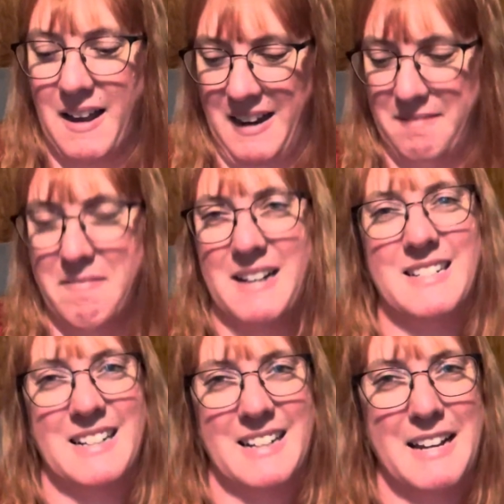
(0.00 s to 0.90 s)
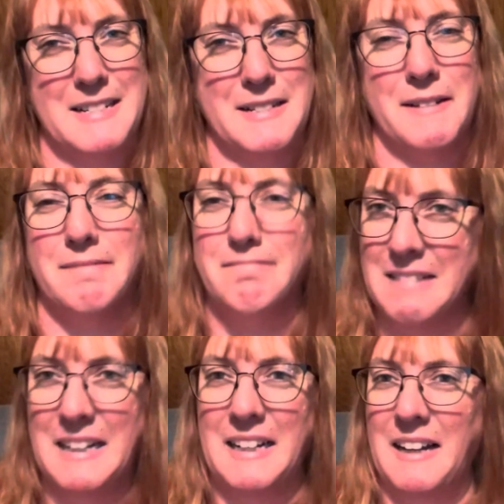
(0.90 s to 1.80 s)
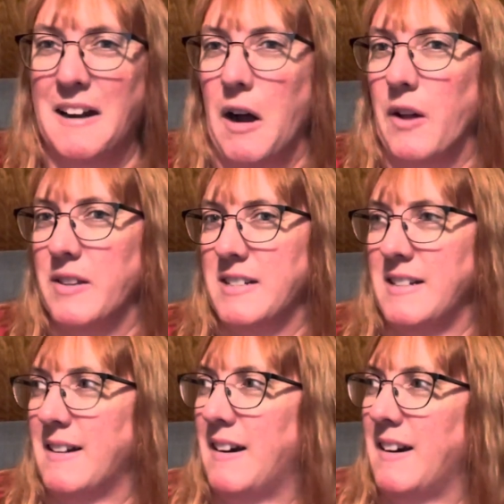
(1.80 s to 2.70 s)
I meant to get to all this year,